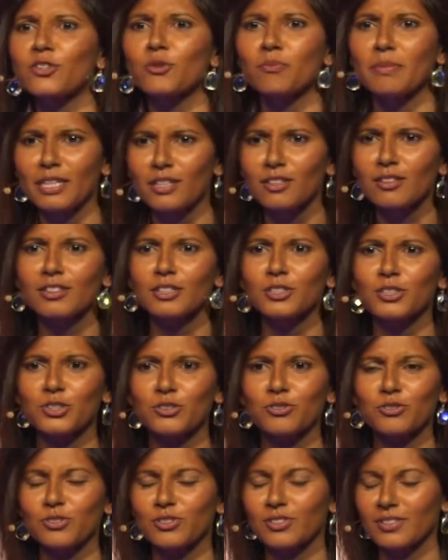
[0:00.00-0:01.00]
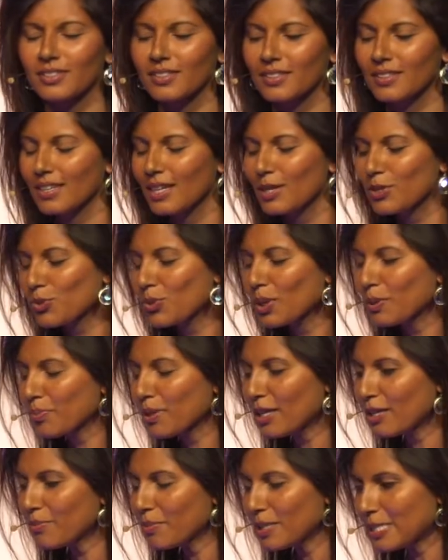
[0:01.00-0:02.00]
their medical issues was quite
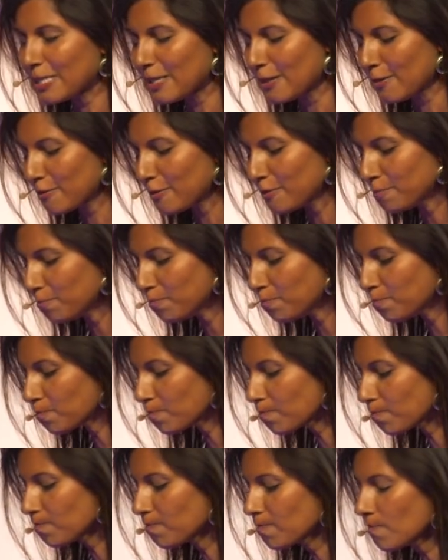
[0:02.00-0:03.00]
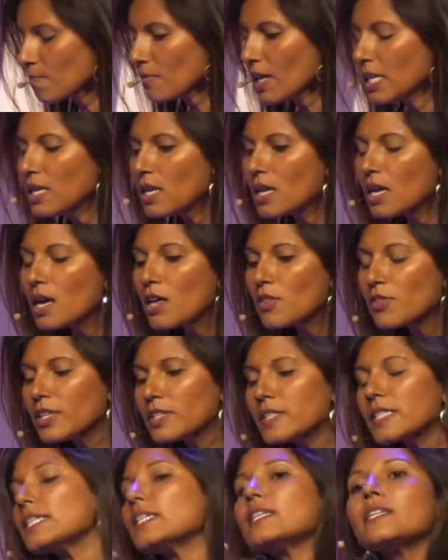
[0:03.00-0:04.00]
proud of myself.
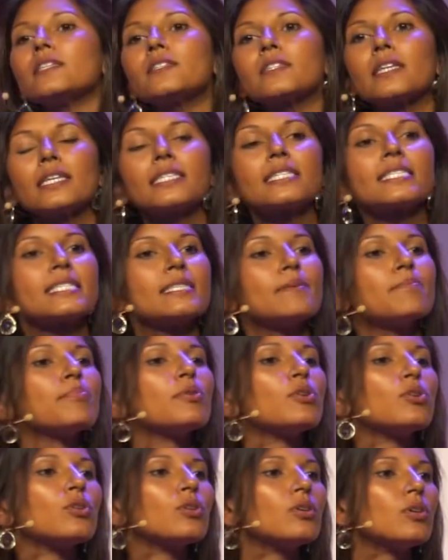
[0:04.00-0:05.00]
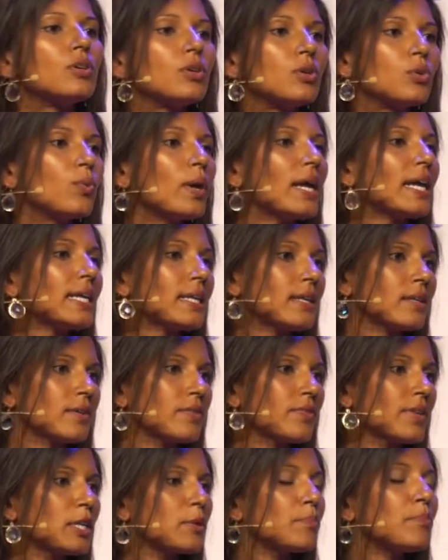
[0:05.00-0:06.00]
This is a simple way
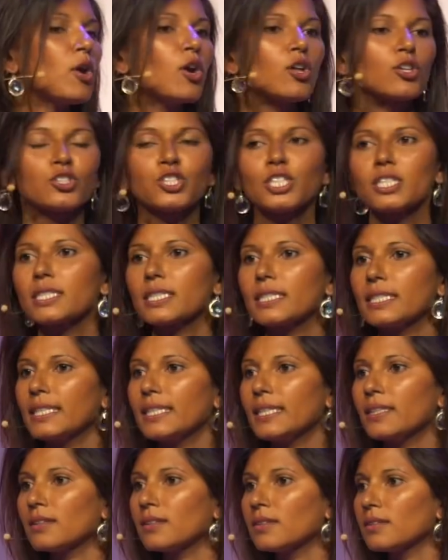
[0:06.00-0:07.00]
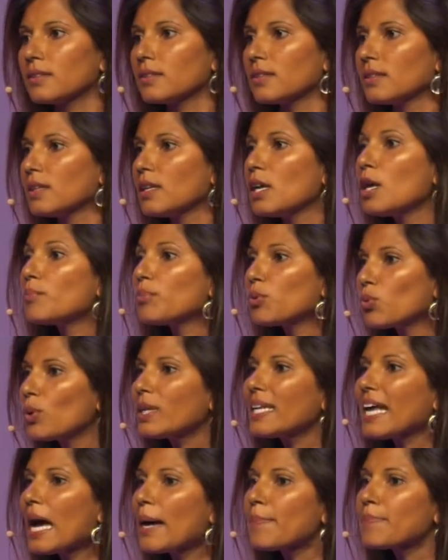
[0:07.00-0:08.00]
that apologies can heal. But
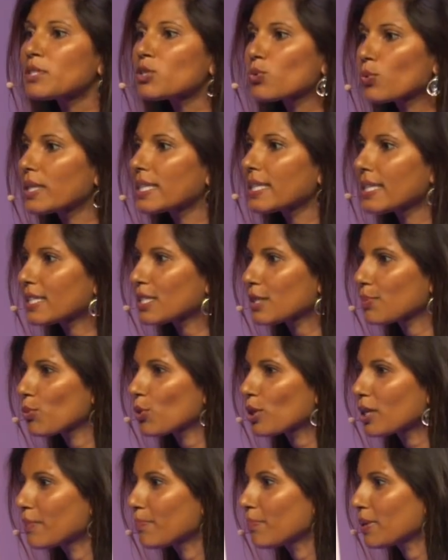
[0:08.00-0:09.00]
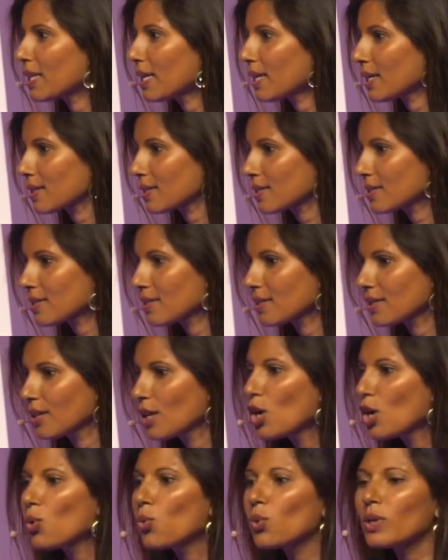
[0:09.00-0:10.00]
what happens when it gets more complex?
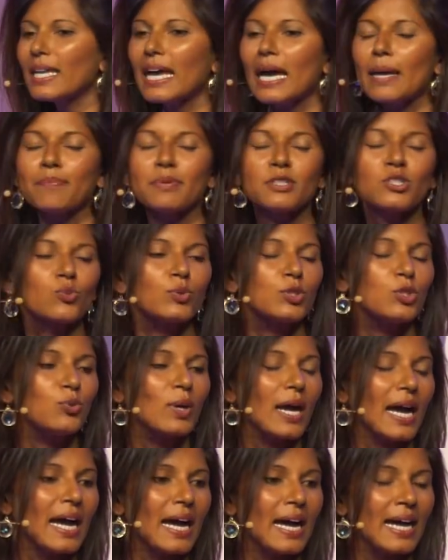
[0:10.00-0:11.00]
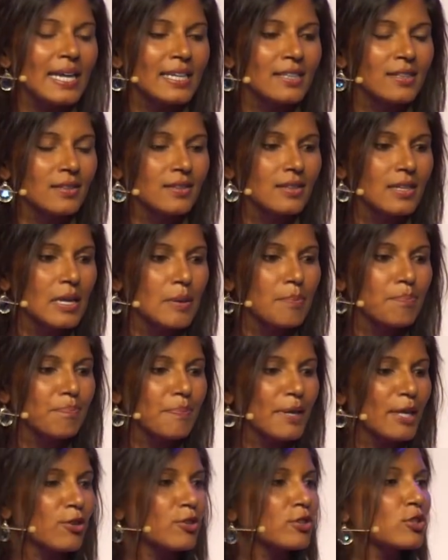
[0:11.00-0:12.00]
What happens when you add
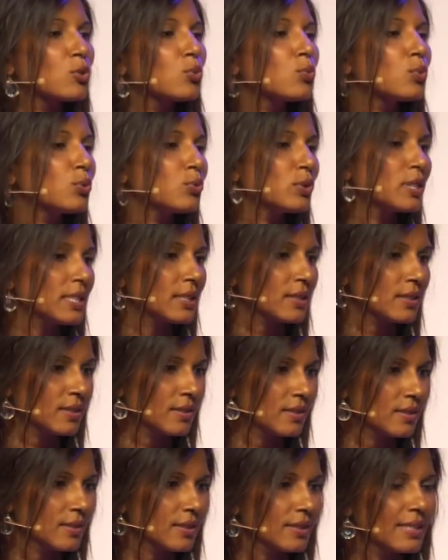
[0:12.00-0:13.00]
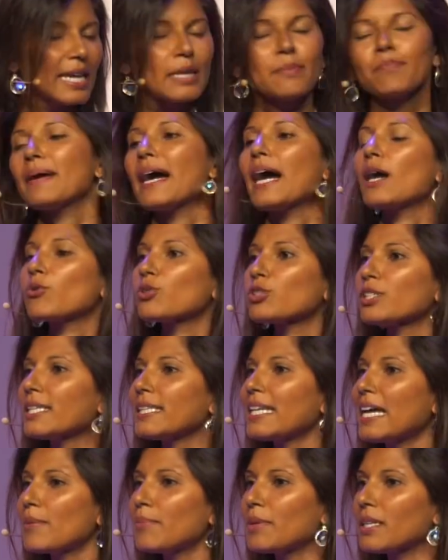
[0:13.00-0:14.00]
parental wounding and power
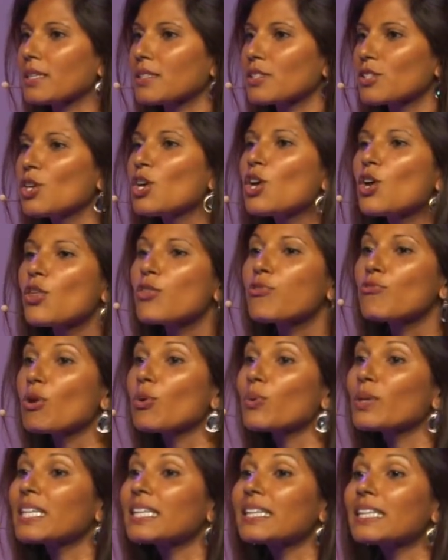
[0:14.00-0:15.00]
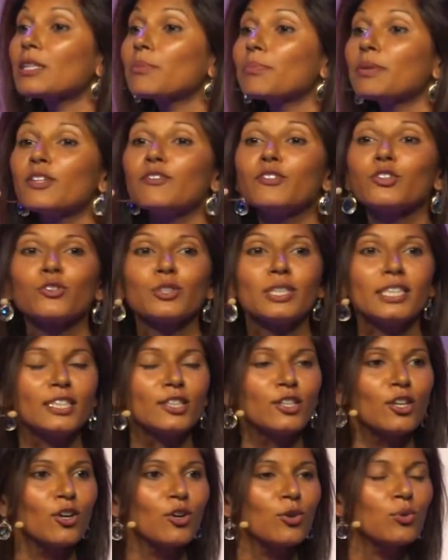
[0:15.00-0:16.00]
dynamics? Throw in a little bit of your
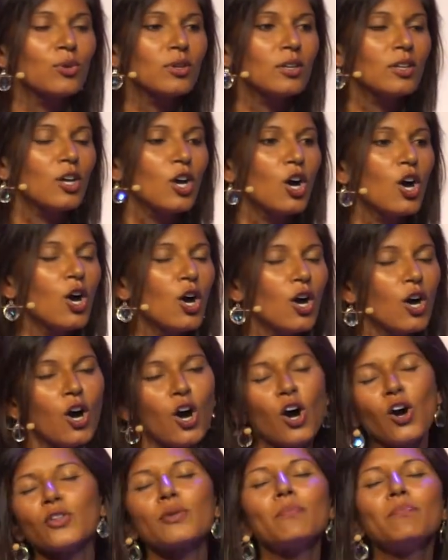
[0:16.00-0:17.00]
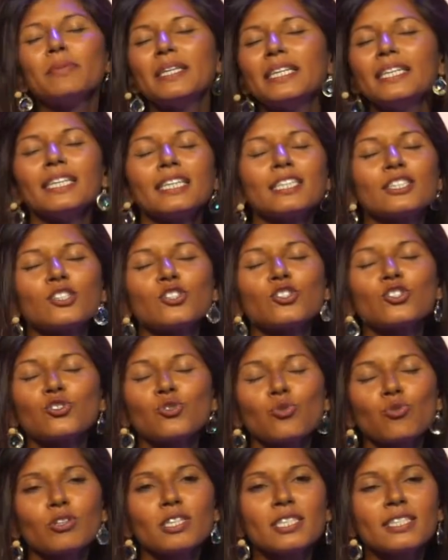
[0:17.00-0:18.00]
ego, all the meanings and
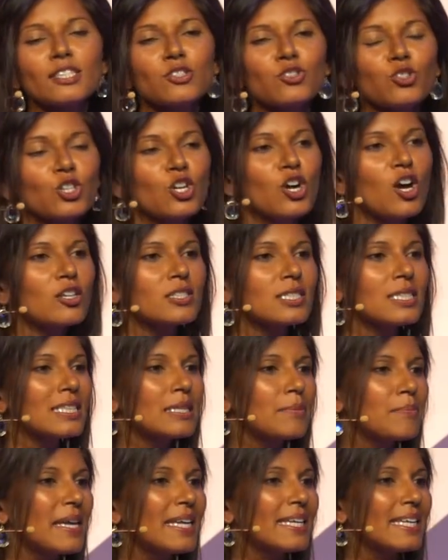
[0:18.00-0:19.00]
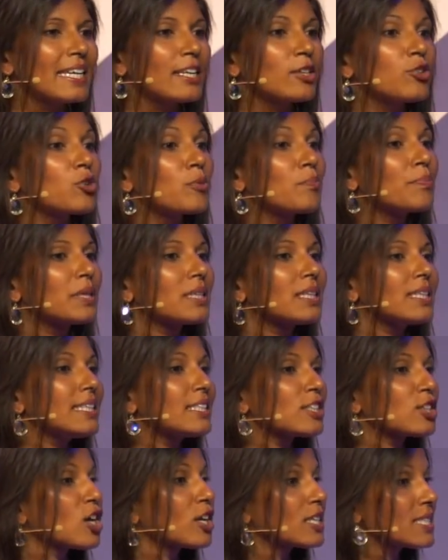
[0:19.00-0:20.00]
stories that you're constantly making, your ability
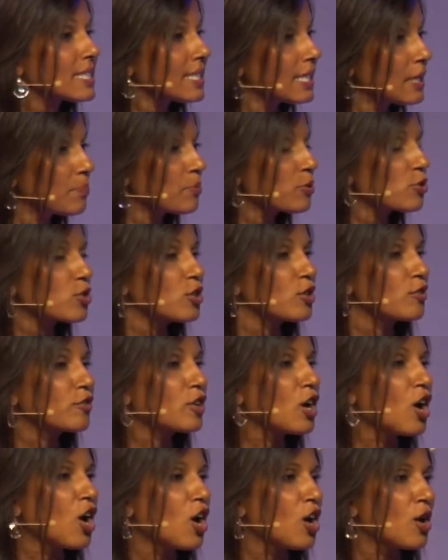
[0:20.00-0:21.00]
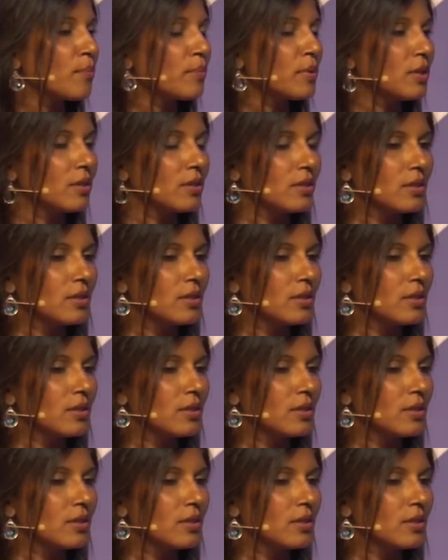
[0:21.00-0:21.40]
to keep yourself calm,